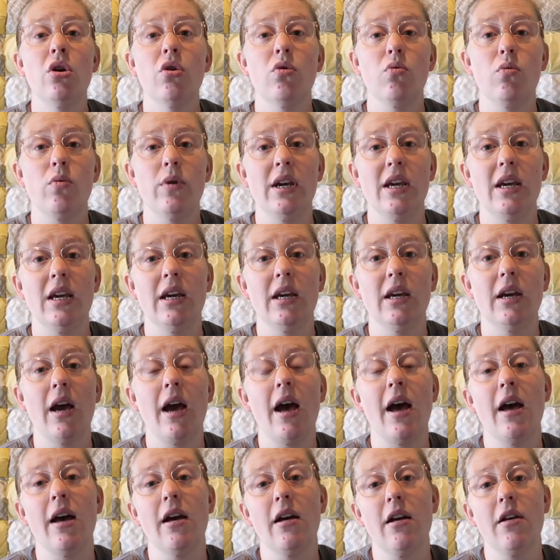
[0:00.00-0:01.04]
We
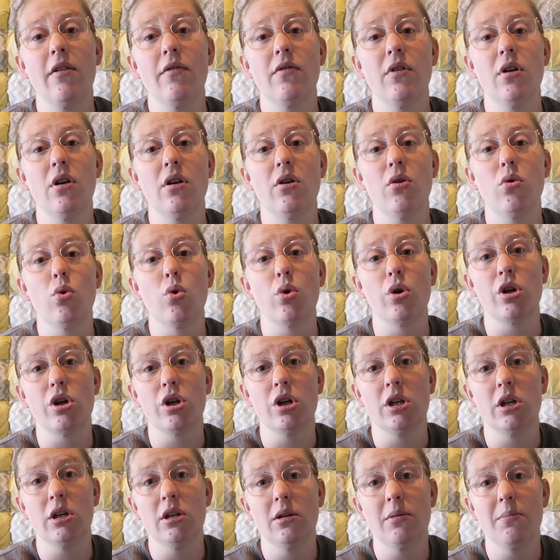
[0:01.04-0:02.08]
have
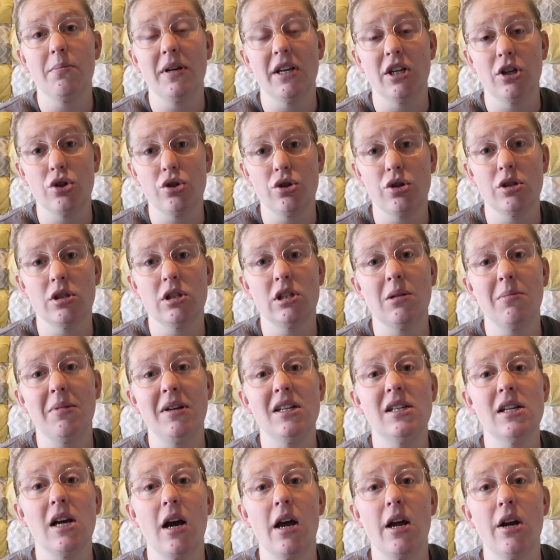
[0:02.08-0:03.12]
ordered pictures to be
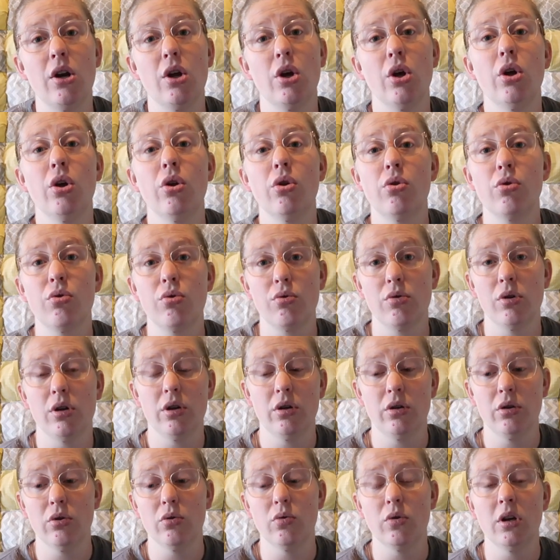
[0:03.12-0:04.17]
done
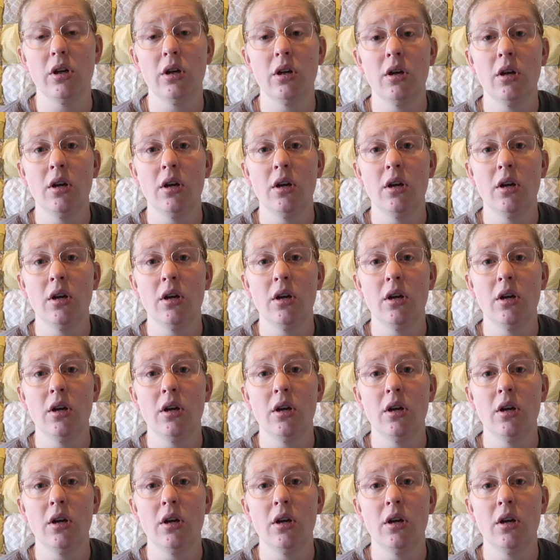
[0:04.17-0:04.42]
through